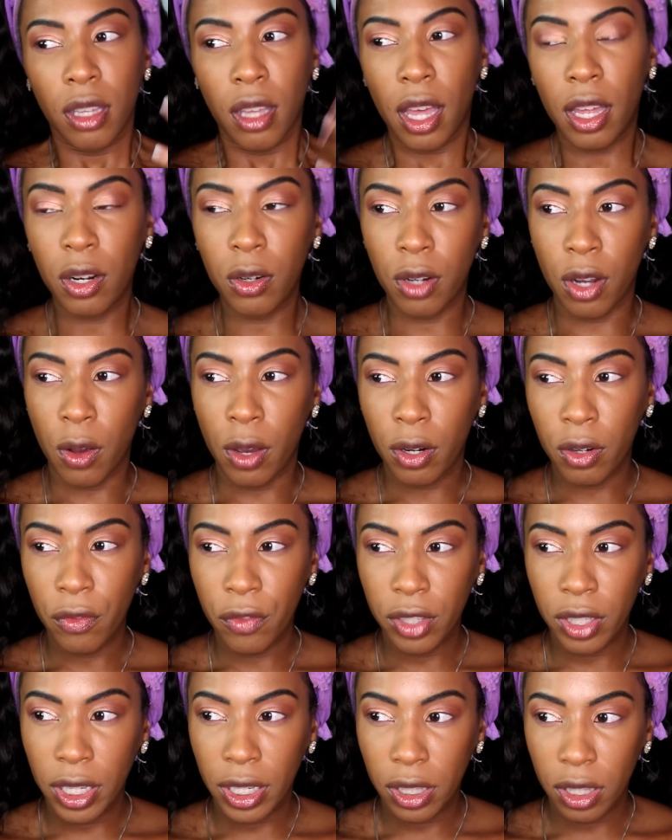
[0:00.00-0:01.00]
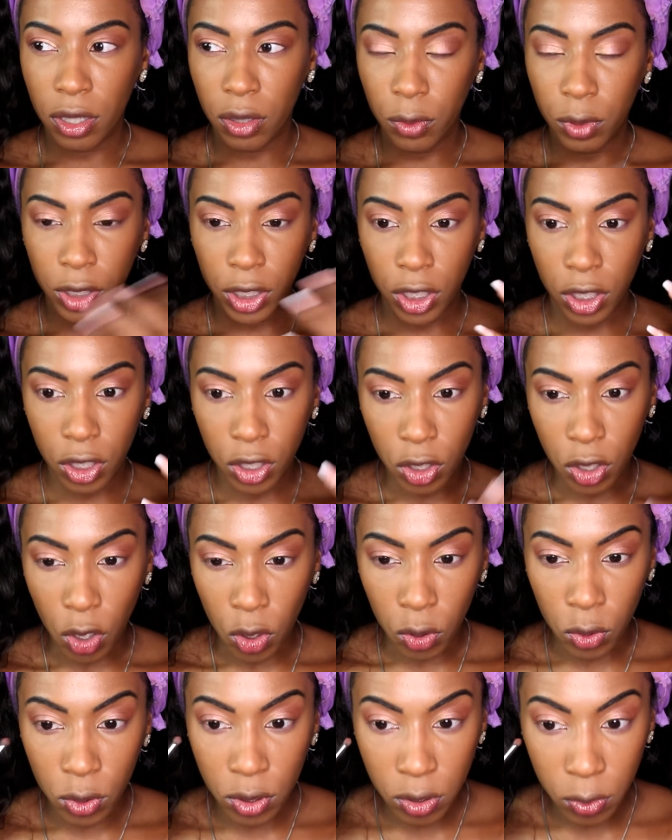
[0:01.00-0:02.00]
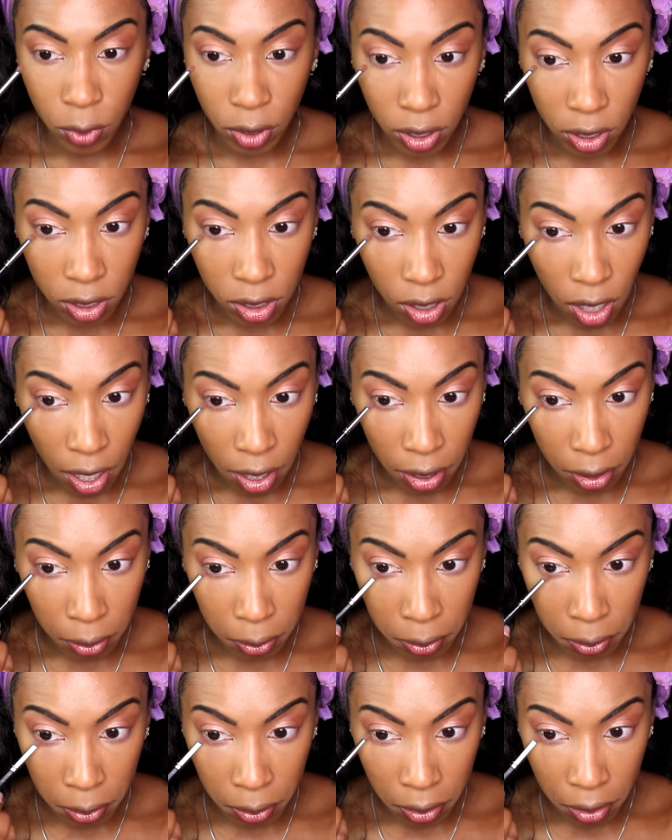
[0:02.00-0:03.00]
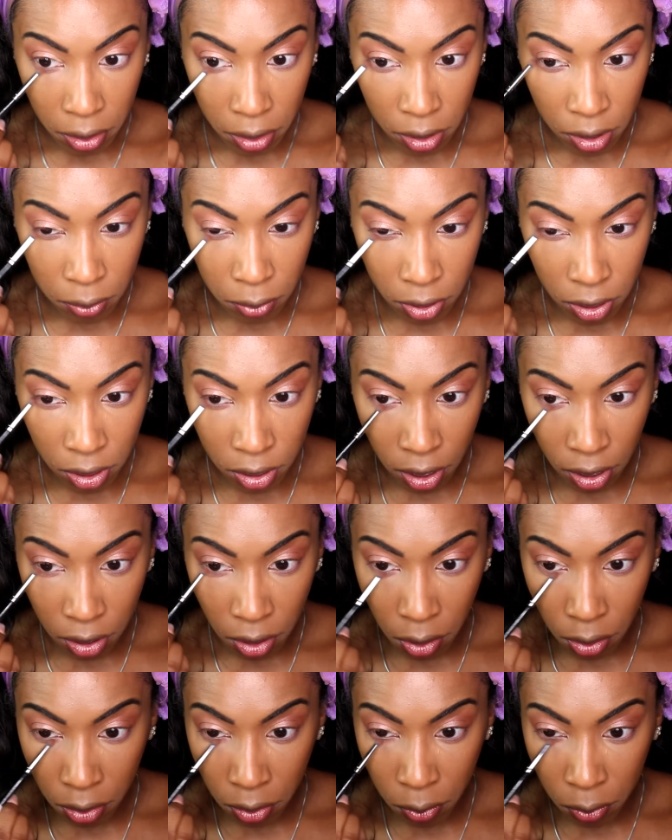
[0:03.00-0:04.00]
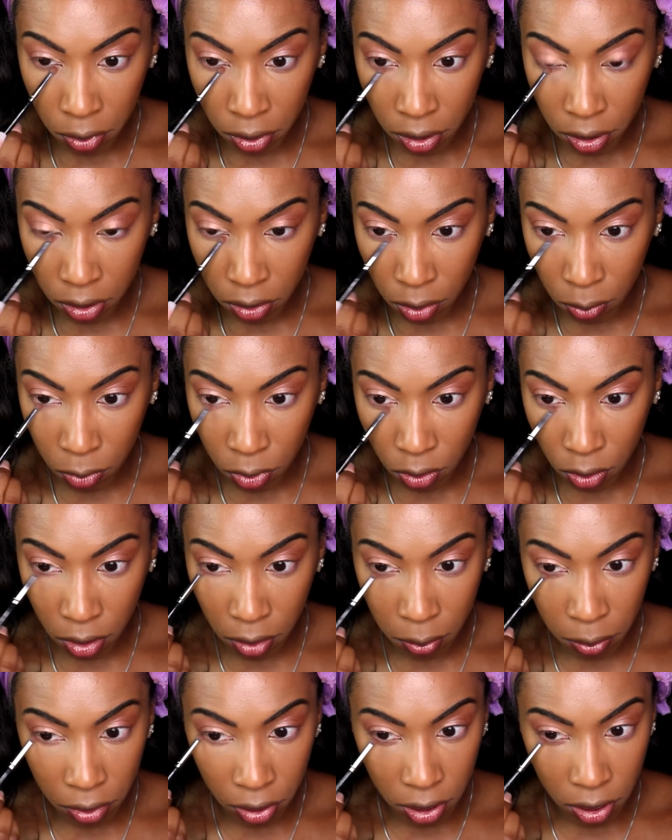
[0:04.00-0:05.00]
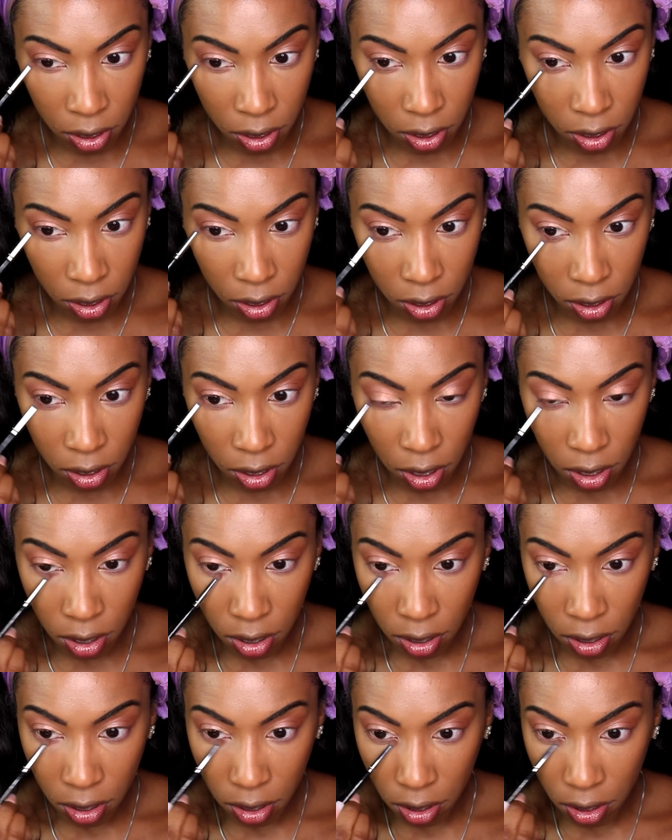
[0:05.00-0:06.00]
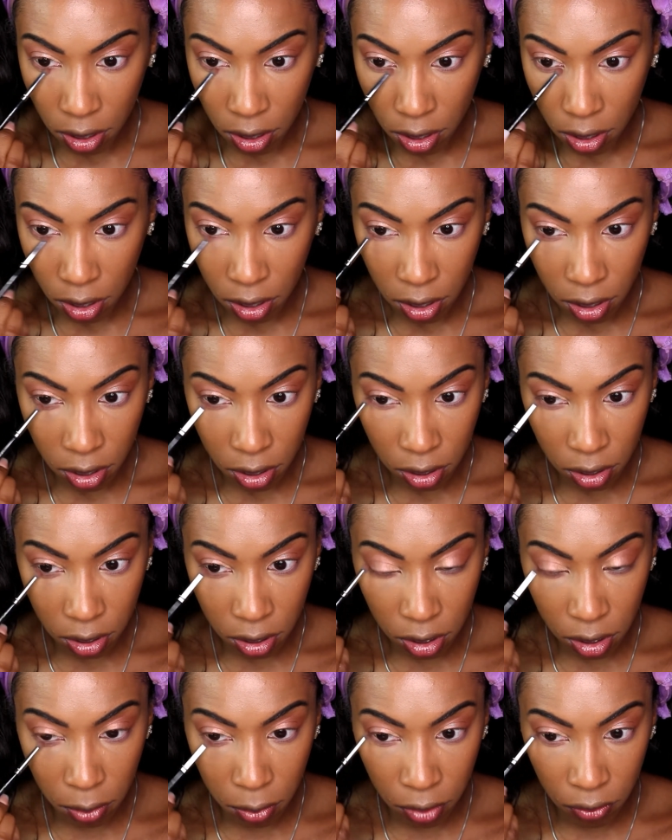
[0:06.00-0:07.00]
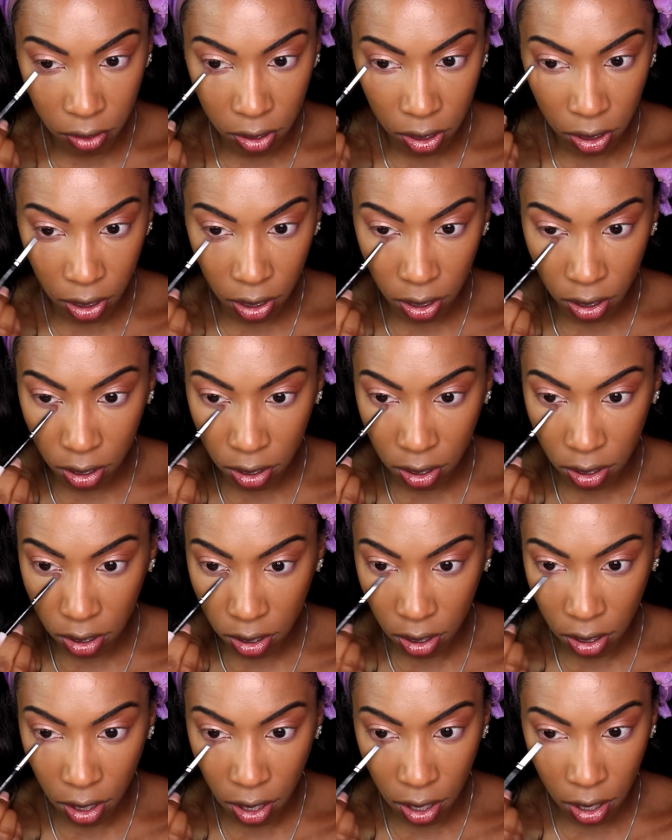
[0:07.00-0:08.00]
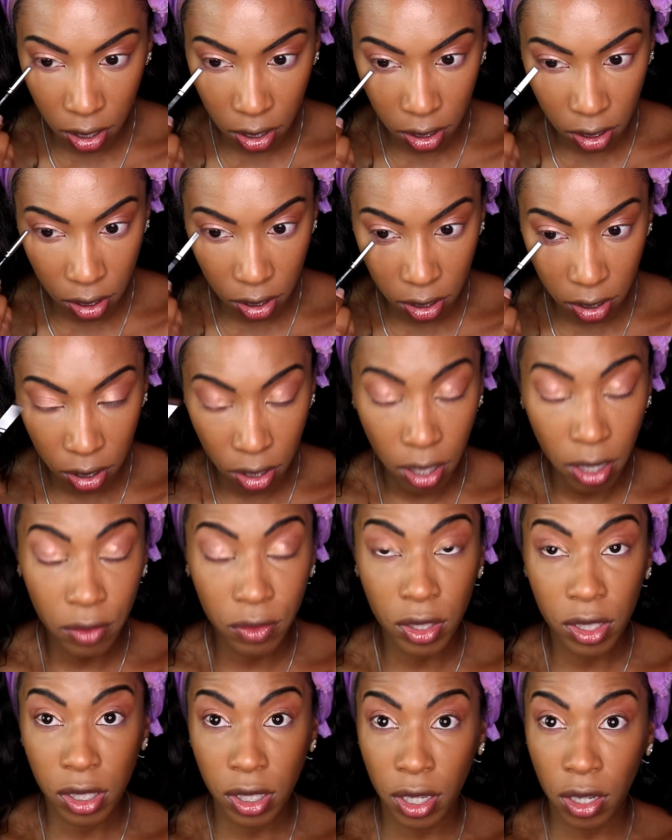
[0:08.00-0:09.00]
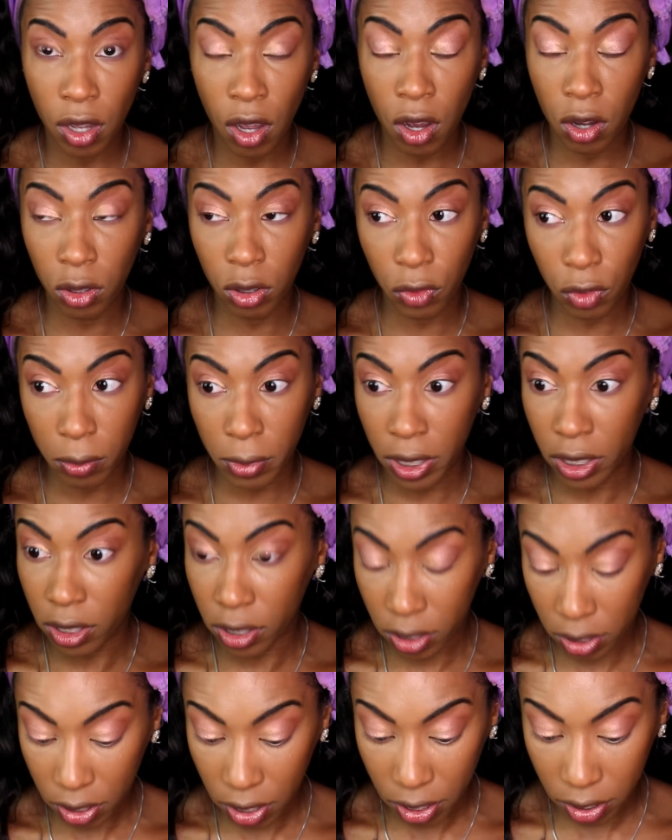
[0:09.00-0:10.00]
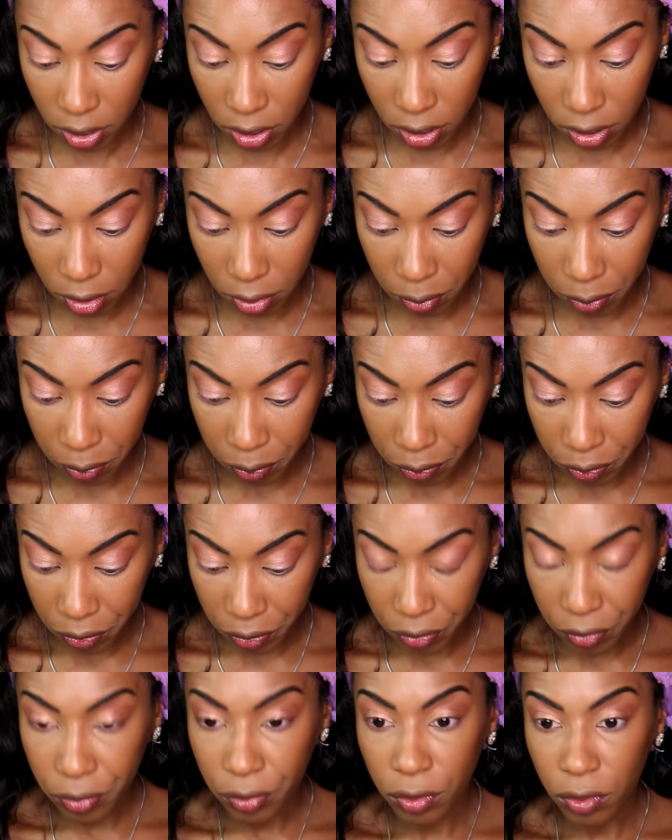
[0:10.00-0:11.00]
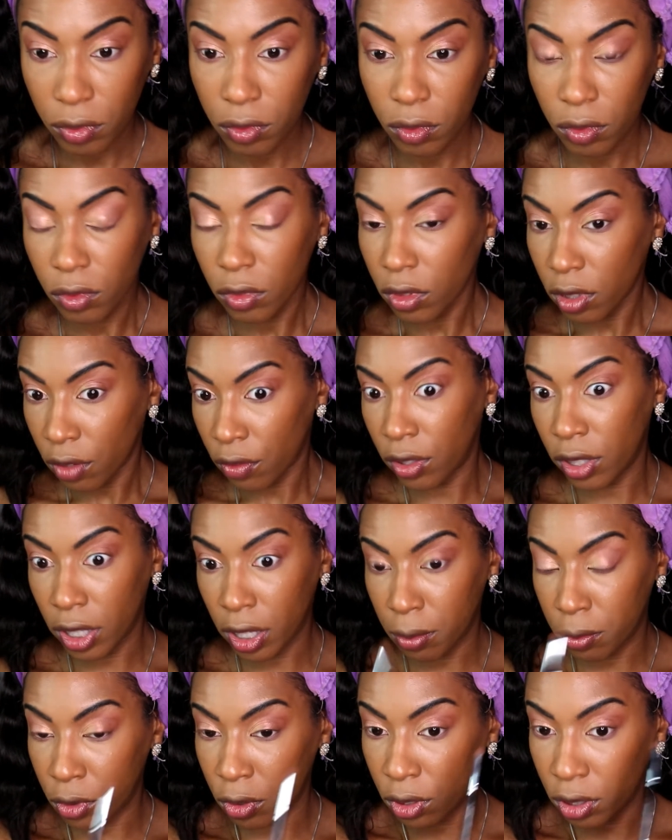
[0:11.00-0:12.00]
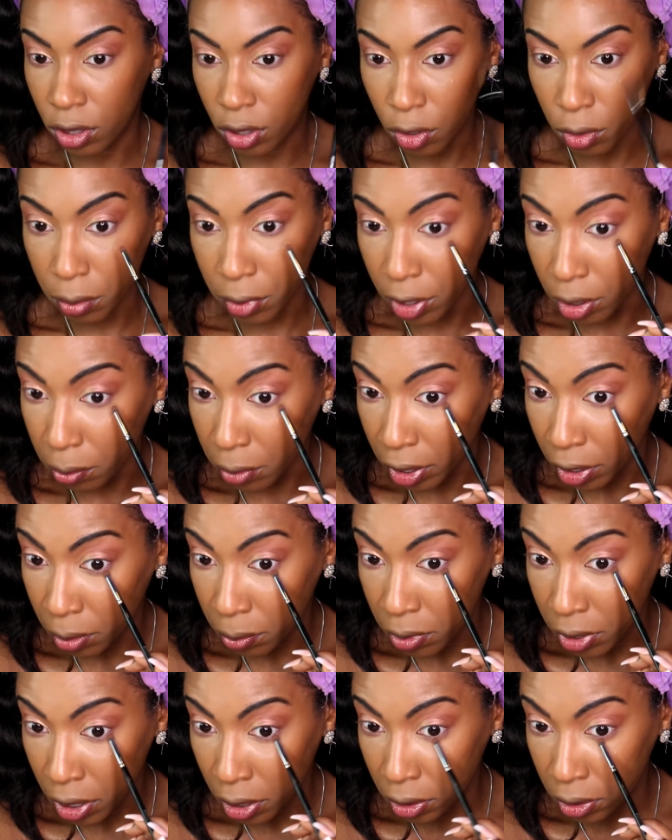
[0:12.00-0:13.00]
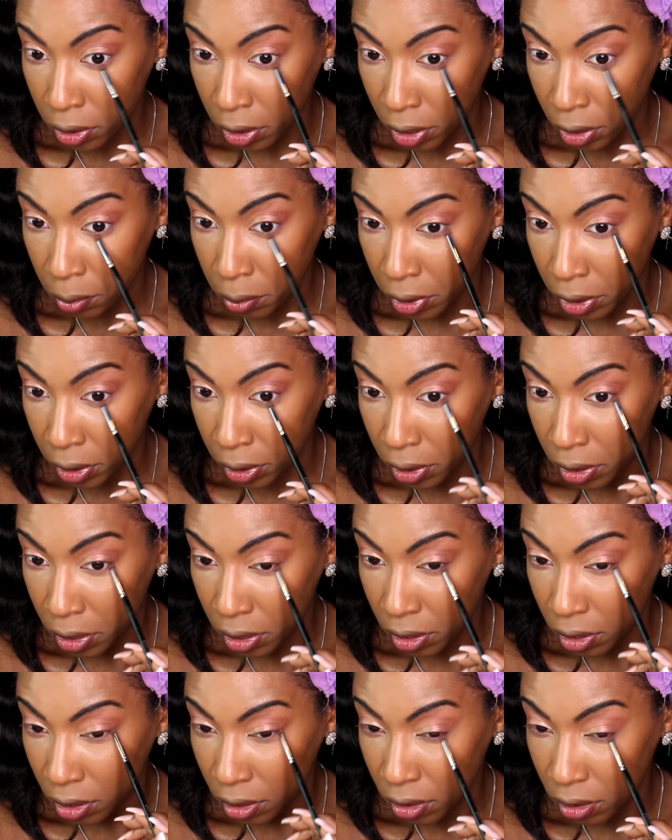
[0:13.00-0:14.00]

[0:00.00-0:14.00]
I don't know, I don't feel like that it really goes with this eye look as much as I thought it would. So I'm just going to blend in some of Sienna into that, and I have this like all over my contacts. I feel like I'm doing the no mirror makeup challenge. I can barely see.